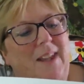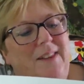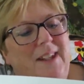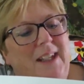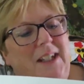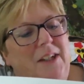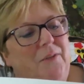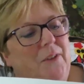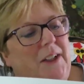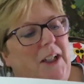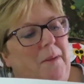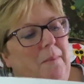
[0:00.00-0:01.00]
And thank you for
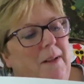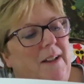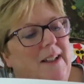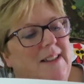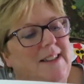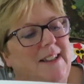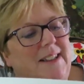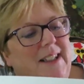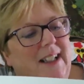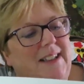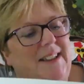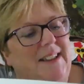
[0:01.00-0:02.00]
keeping us
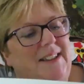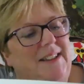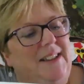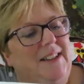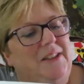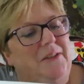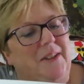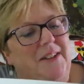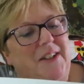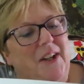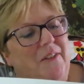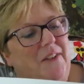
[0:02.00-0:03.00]
connected to
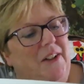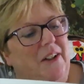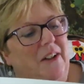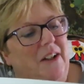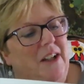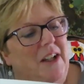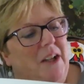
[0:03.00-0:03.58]
Ontario.